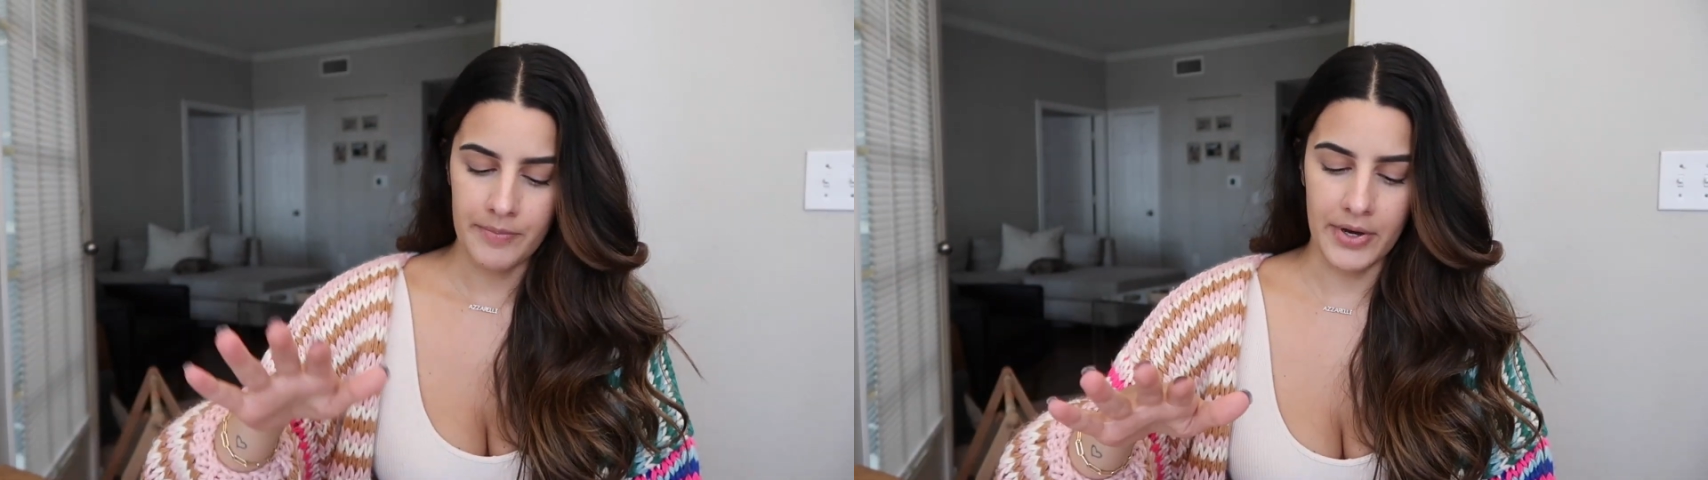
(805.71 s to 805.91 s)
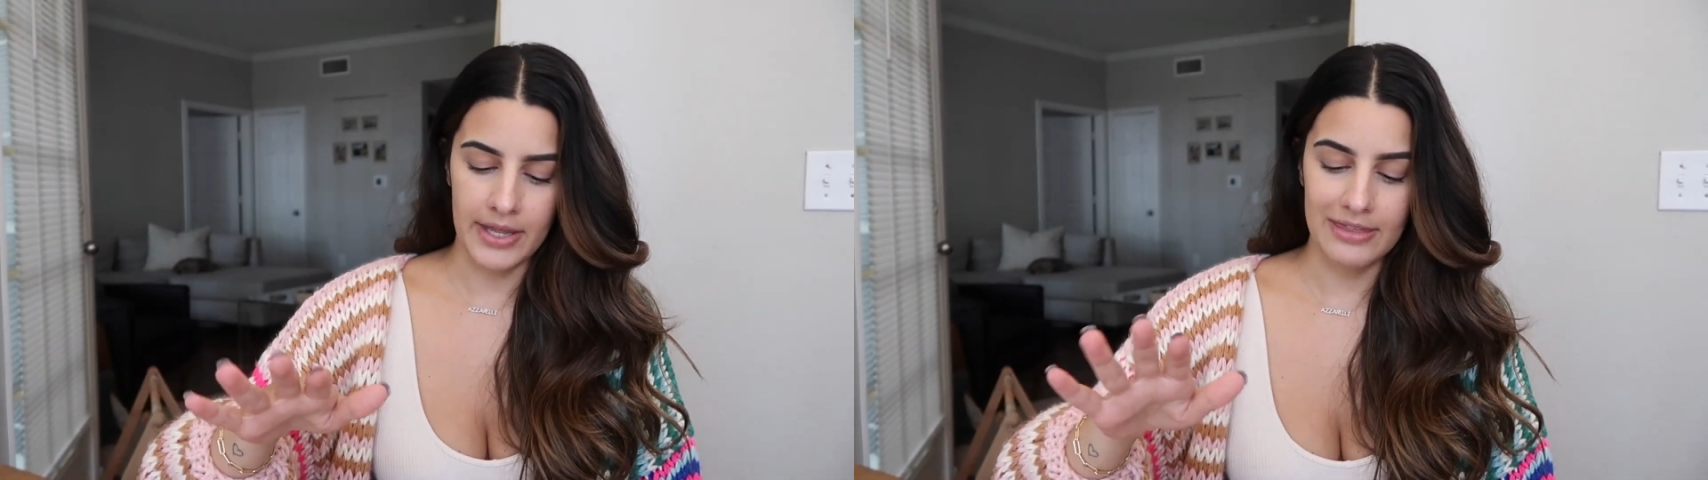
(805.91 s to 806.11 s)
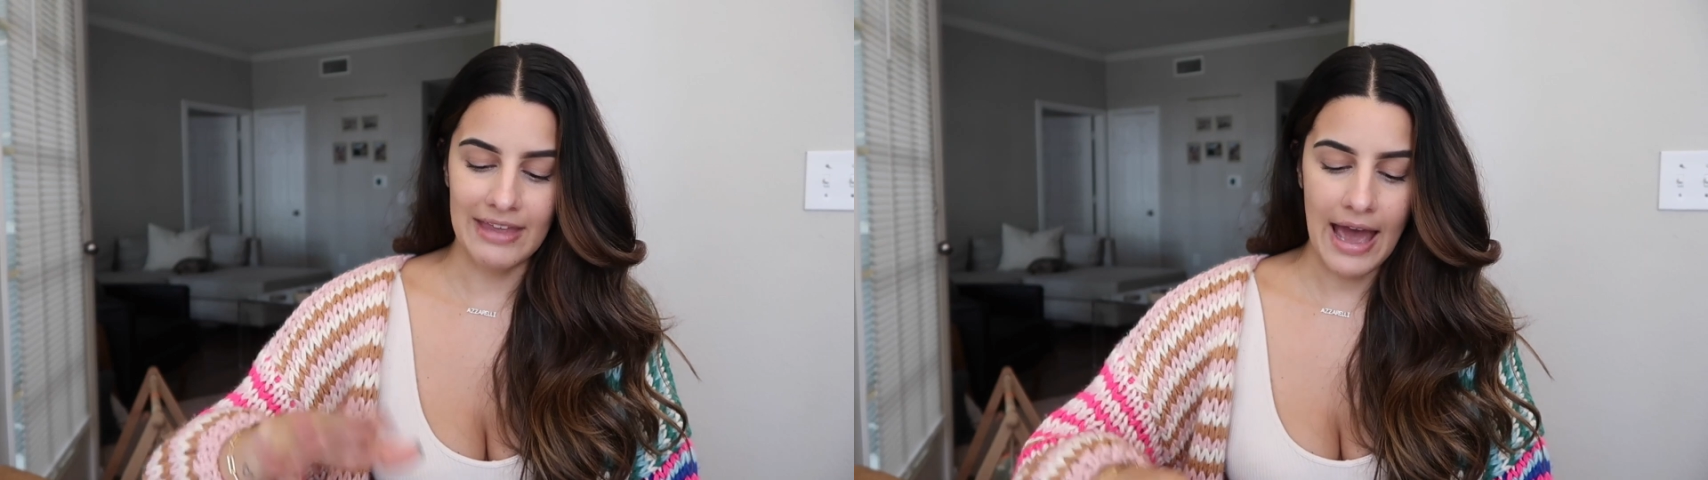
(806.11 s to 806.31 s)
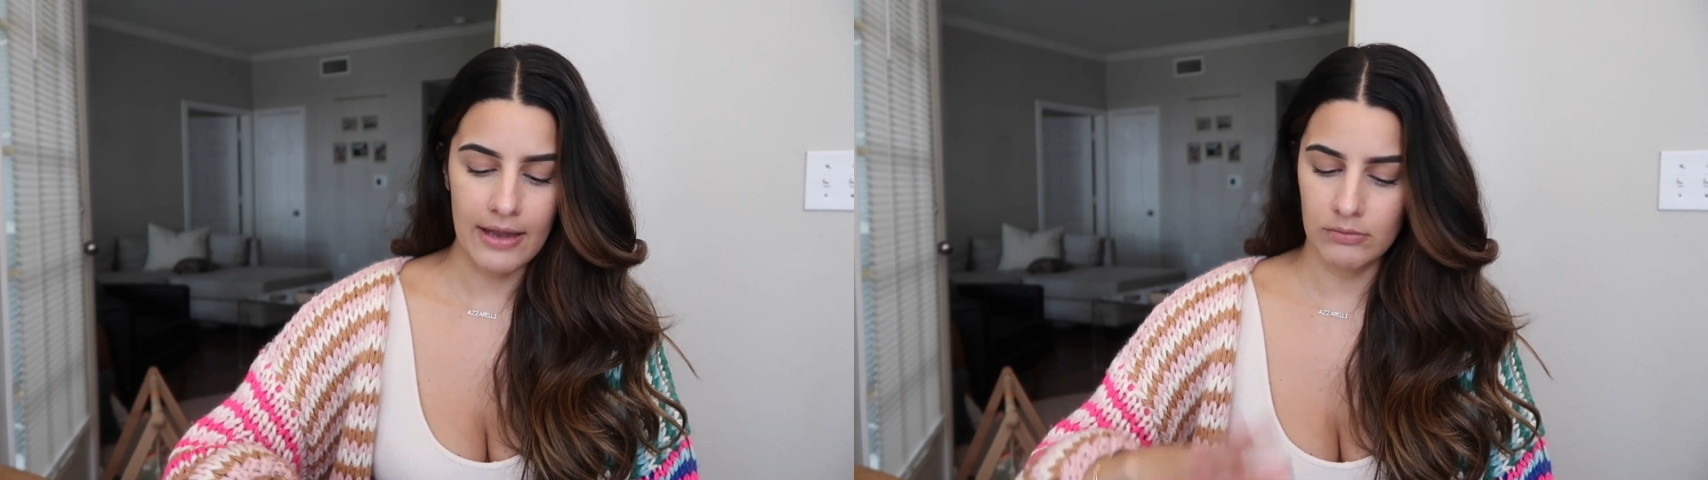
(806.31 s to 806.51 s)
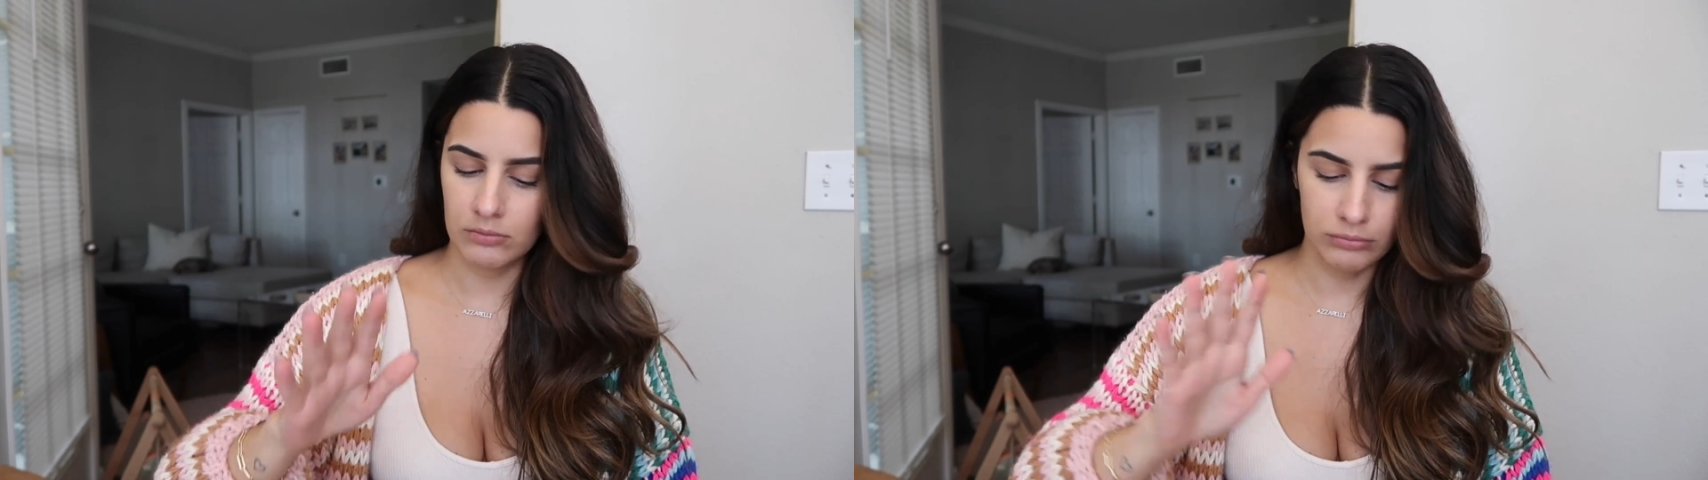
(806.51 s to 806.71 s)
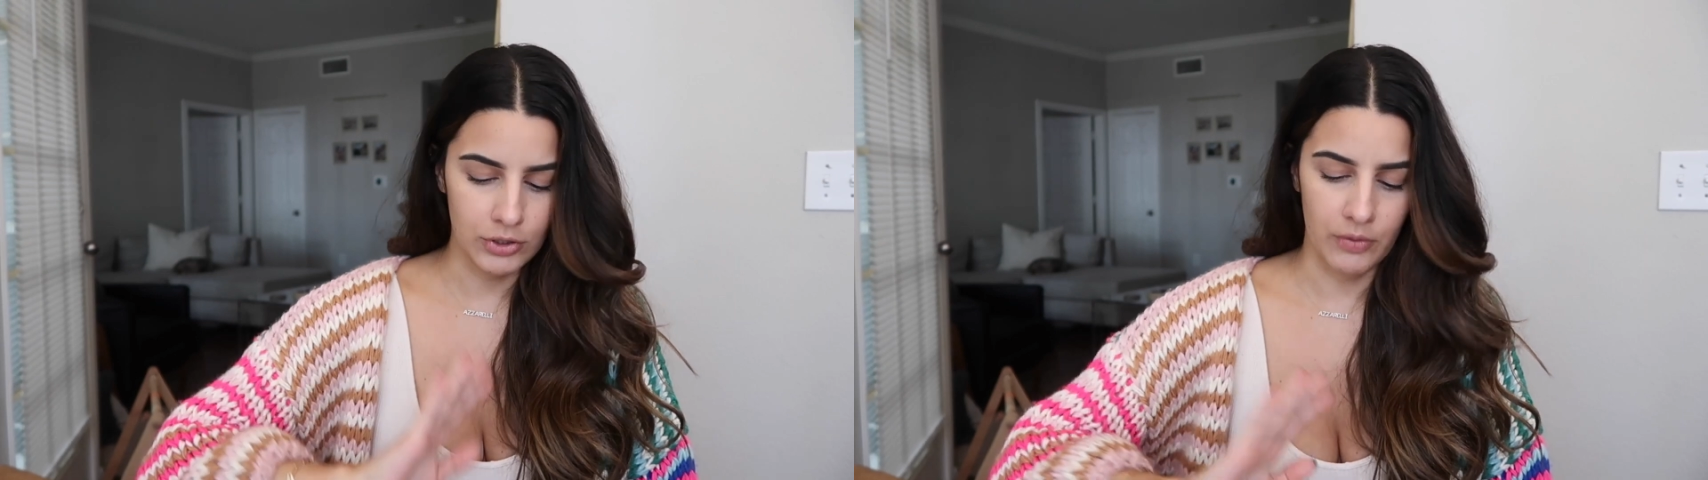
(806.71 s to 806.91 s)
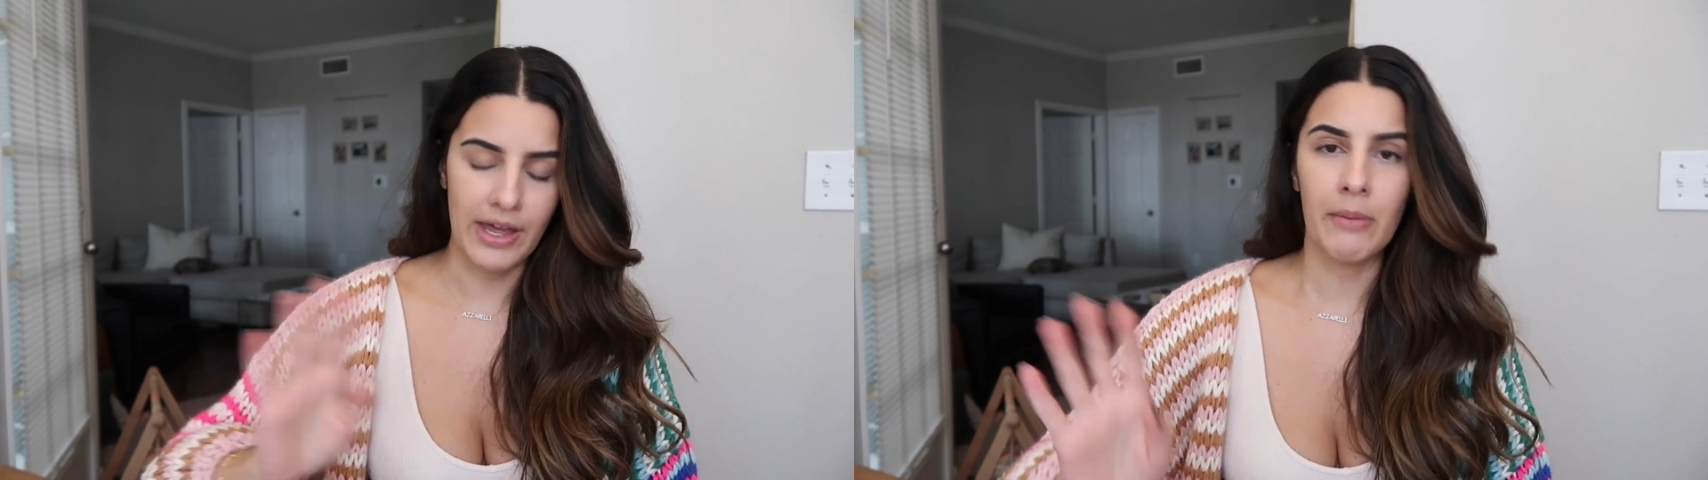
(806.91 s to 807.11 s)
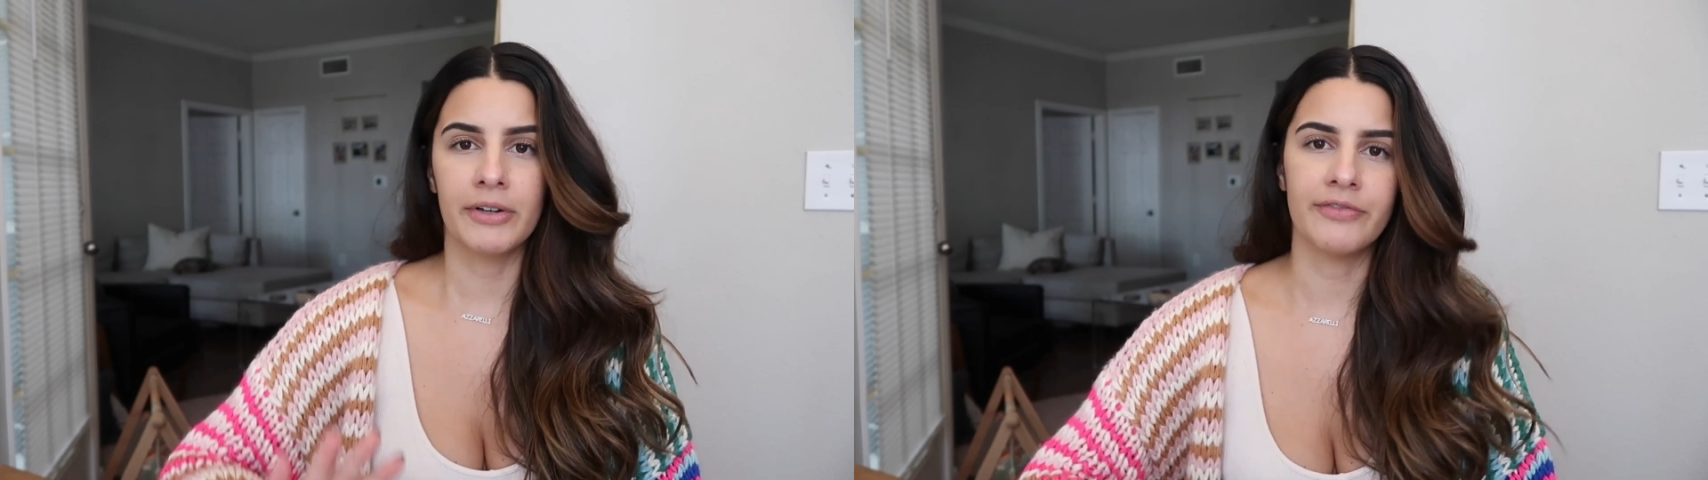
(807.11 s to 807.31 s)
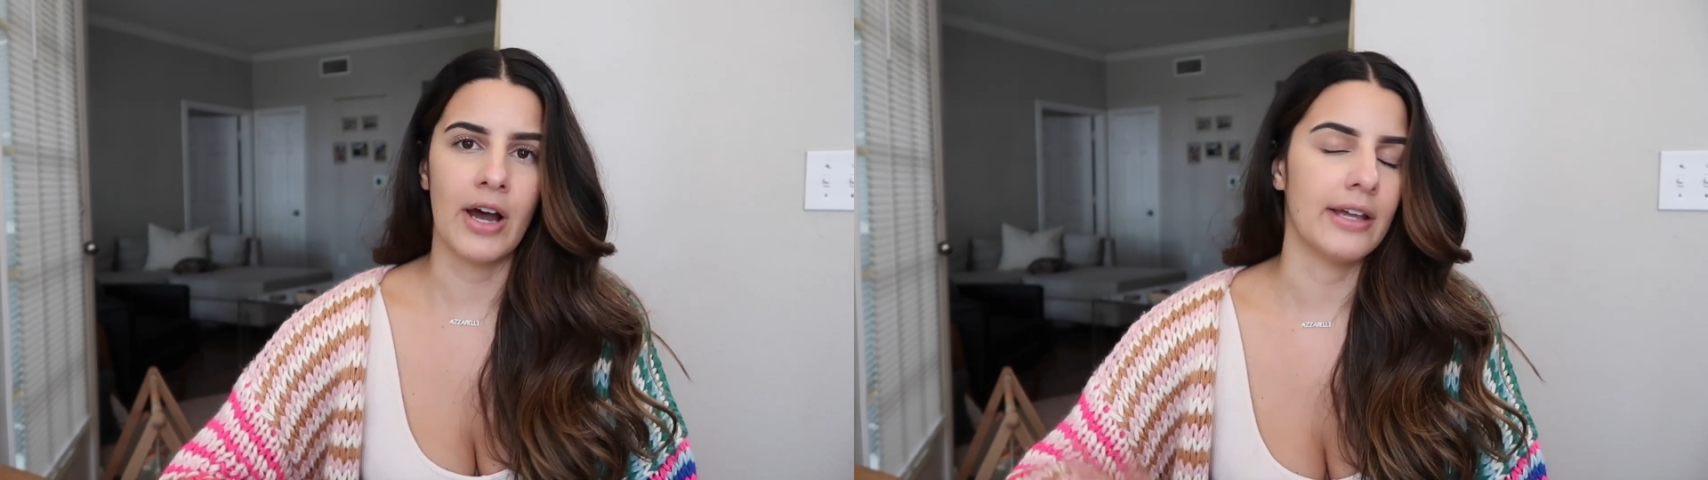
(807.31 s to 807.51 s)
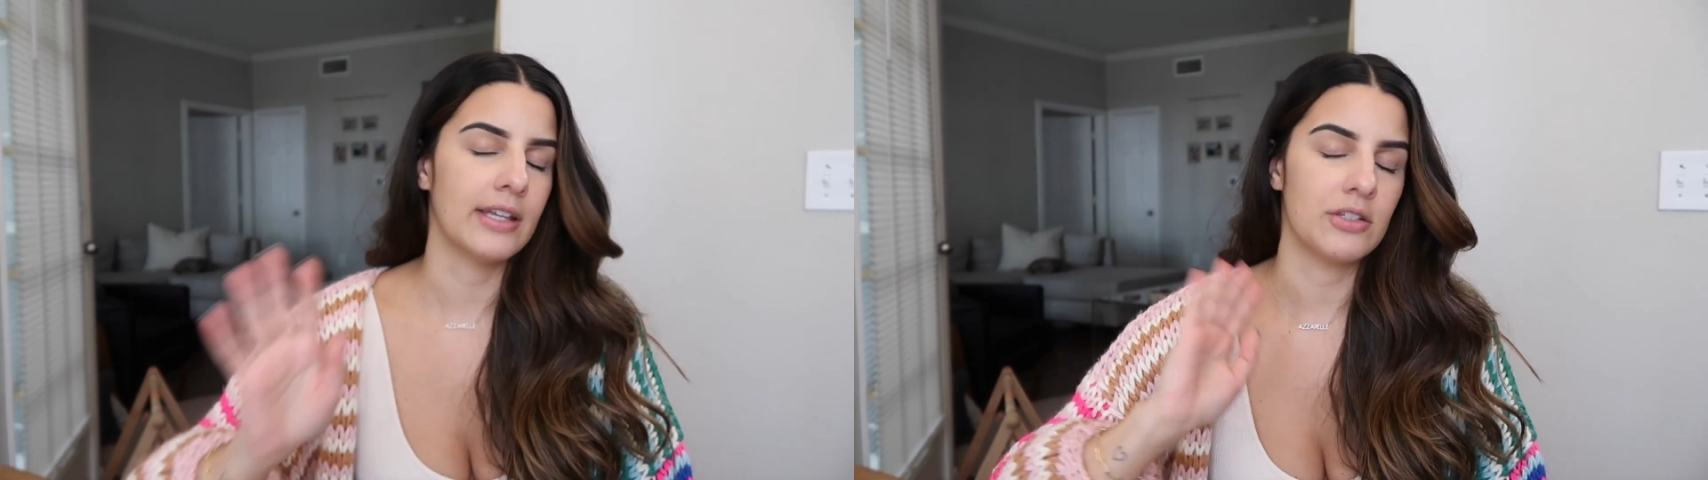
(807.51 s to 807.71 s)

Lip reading: But that went fine.